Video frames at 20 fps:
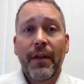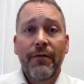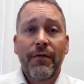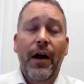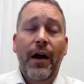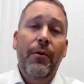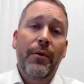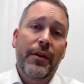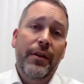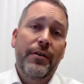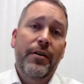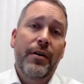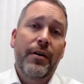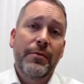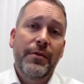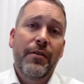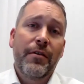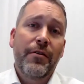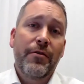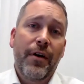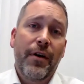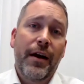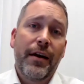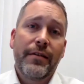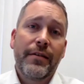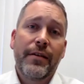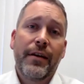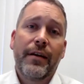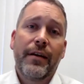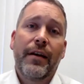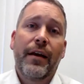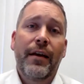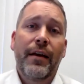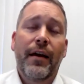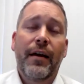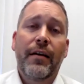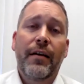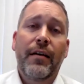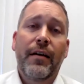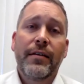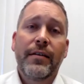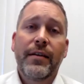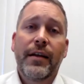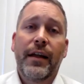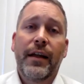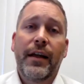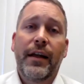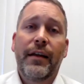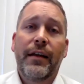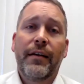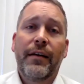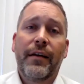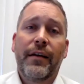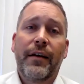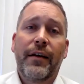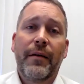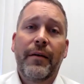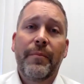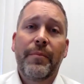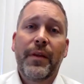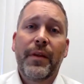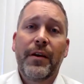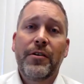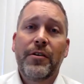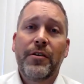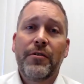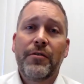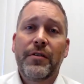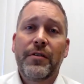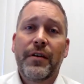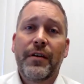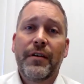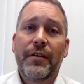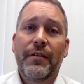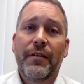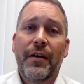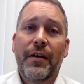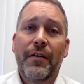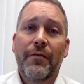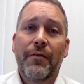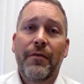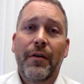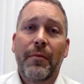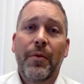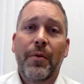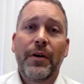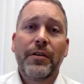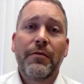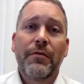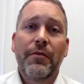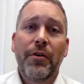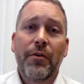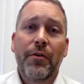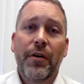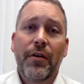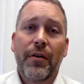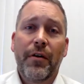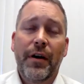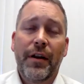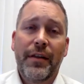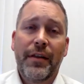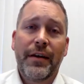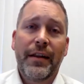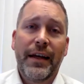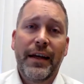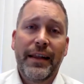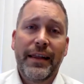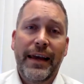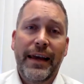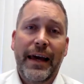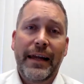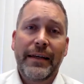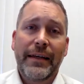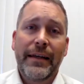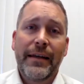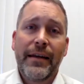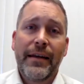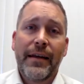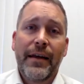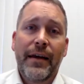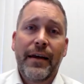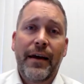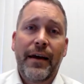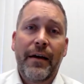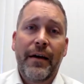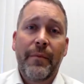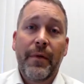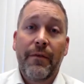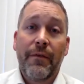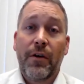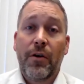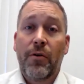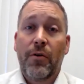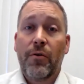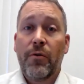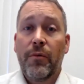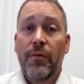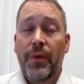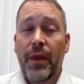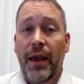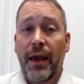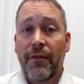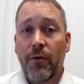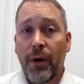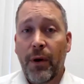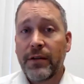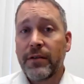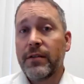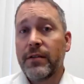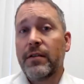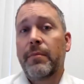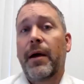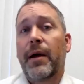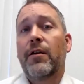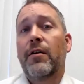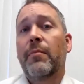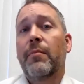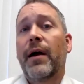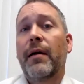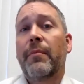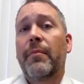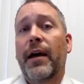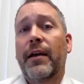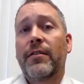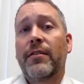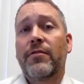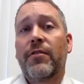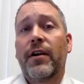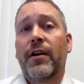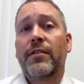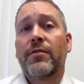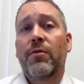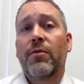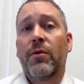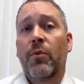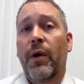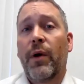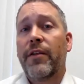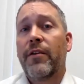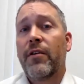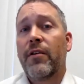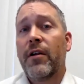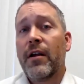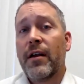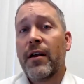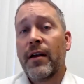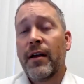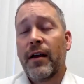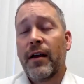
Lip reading: following the terms of the trust and not causing any issues of a breach of duty or anything like that. If you have questions about your bypass trust, or whether